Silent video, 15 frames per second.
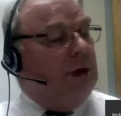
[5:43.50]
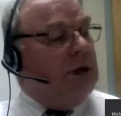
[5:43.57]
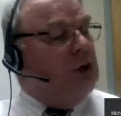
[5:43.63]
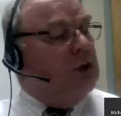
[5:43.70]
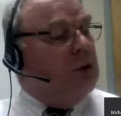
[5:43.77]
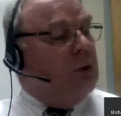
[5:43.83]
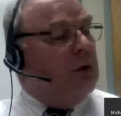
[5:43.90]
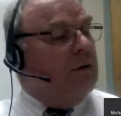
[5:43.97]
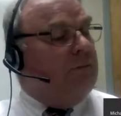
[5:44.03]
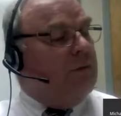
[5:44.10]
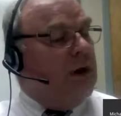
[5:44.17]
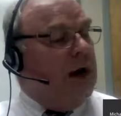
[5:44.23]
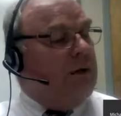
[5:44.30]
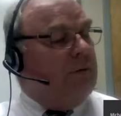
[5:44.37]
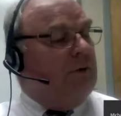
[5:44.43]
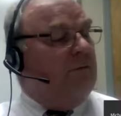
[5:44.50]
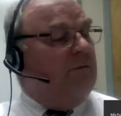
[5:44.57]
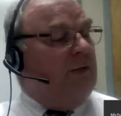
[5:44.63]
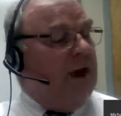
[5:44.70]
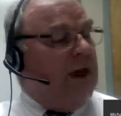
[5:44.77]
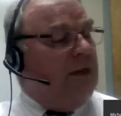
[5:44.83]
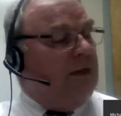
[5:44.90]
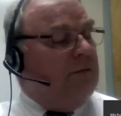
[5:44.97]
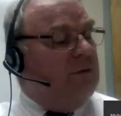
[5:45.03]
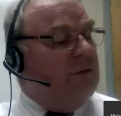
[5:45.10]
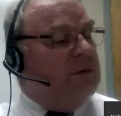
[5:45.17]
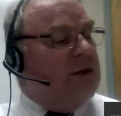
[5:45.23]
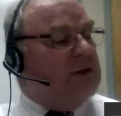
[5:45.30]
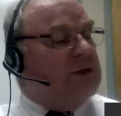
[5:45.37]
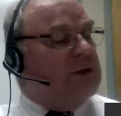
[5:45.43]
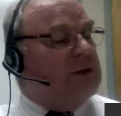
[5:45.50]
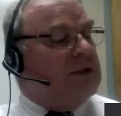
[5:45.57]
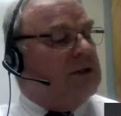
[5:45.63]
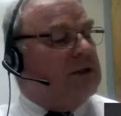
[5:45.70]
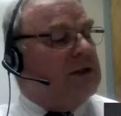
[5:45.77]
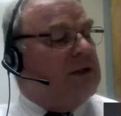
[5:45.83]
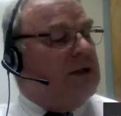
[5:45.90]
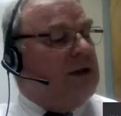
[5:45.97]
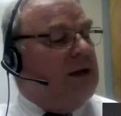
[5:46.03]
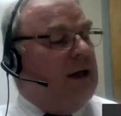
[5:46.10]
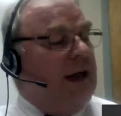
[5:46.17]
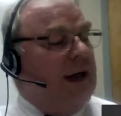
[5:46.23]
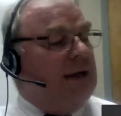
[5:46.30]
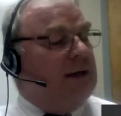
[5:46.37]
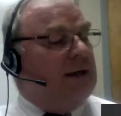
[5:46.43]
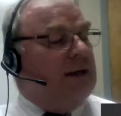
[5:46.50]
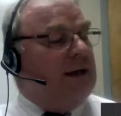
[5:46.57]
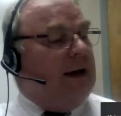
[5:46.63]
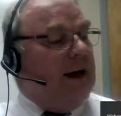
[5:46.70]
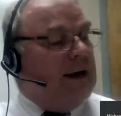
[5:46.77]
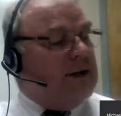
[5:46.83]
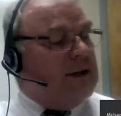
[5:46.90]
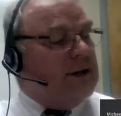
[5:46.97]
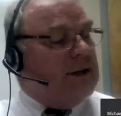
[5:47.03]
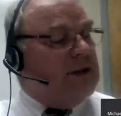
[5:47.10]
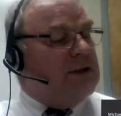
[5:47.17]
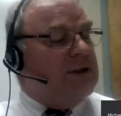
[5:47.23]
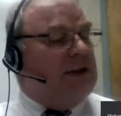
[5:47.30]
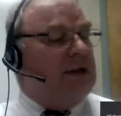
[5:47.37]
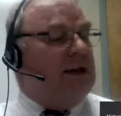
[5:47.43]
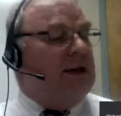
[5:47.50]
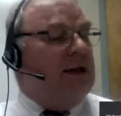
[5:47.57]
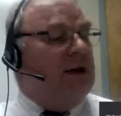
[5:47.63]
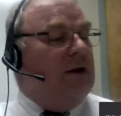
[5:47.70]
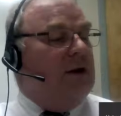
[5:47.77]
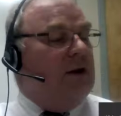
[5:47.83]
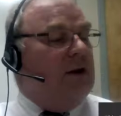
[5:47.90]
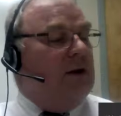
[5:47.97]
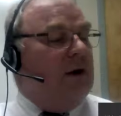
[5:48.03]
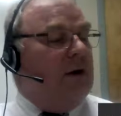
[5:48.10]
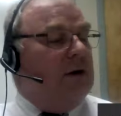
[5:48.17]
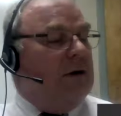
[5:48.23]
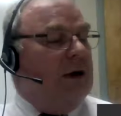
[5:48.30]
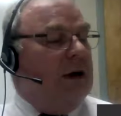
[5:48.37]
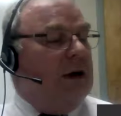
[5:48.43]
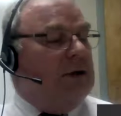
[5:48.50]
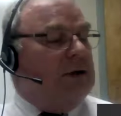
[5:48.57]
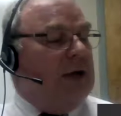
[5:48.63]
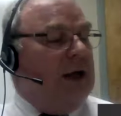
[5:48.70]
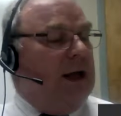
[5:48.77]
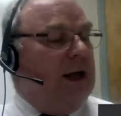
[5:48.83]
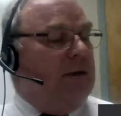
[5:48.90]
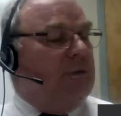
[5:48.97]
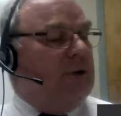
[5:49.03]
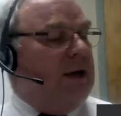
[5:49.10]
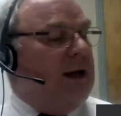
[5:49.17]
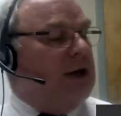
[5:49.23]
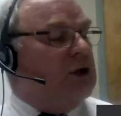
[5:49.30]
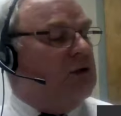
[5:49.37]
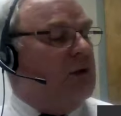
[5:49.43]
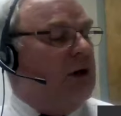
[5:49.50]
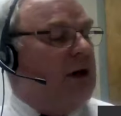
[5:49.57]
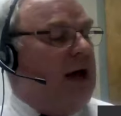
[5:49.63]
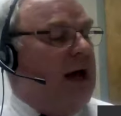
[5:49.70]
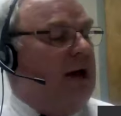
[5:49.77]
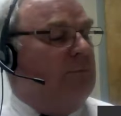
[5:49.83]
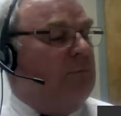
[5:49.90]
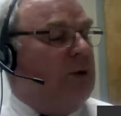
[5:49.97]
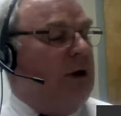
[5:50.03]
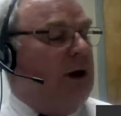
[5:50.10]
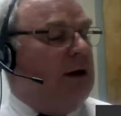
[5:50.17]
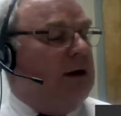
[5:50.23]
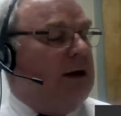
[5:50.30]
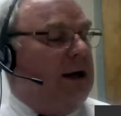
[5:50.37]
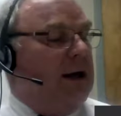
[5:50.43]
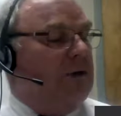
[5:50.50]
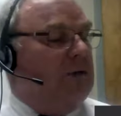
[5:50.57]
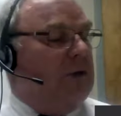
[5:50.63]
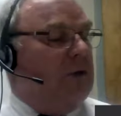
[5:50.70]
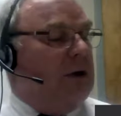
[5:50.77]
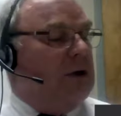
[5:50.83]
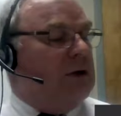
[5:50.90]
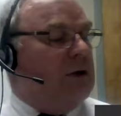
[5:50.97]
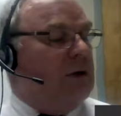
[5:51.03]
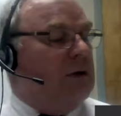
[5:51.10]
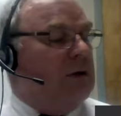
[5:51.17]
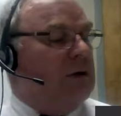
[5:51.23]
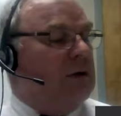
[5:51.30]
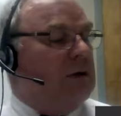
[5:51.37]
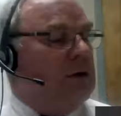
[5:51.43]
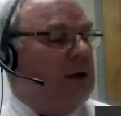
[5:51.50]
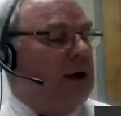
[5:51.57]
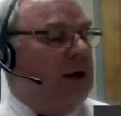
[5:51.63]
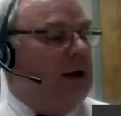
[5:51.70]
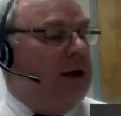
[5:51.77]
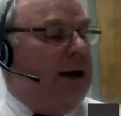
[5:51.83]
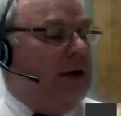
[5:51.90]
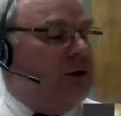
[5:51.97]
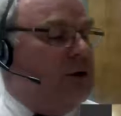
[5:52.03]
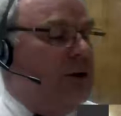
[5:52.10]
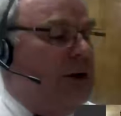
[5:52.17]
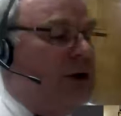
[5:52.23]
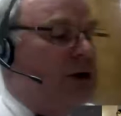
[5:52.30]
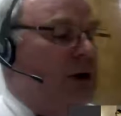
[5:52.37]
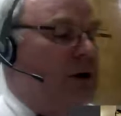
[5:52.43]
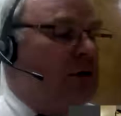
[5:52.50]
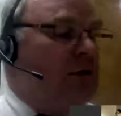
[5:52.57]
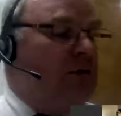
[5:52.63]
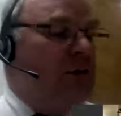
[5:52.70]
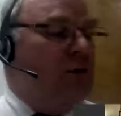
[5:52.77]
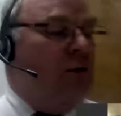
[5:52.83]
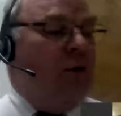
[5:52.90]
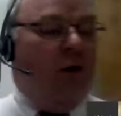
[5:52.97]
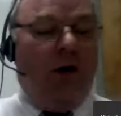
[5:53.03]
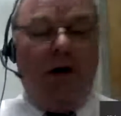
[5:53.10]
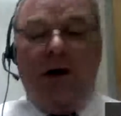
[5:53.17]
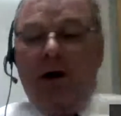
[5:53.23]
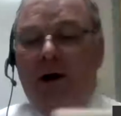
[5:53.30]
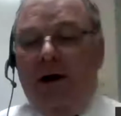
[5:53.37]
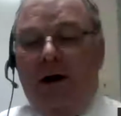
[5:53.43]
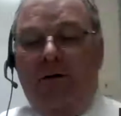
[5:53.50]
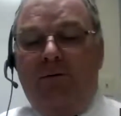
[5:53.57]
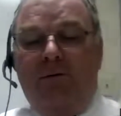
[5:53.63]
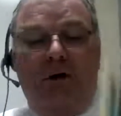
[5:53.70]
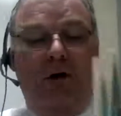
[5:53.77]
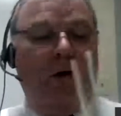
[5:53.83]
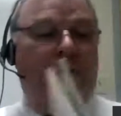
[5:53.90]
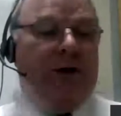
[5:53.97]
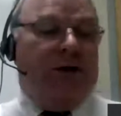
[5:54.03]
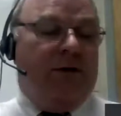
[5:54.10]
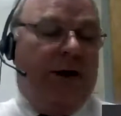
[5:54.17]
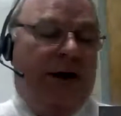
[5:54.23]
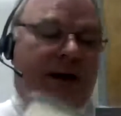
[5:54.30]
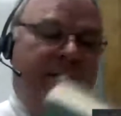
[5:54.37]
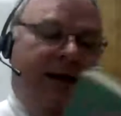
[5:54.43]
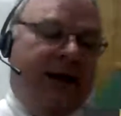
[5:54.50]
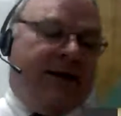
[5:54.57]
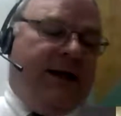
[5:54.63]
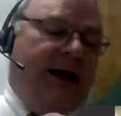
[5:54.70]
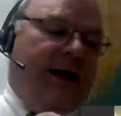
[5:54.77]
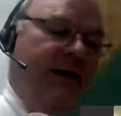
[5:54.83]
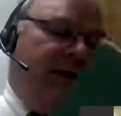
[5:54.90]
endure forever. Faithfulness and constancy to him lead to a life beyond death, to an eternal reward of glory. So that's kind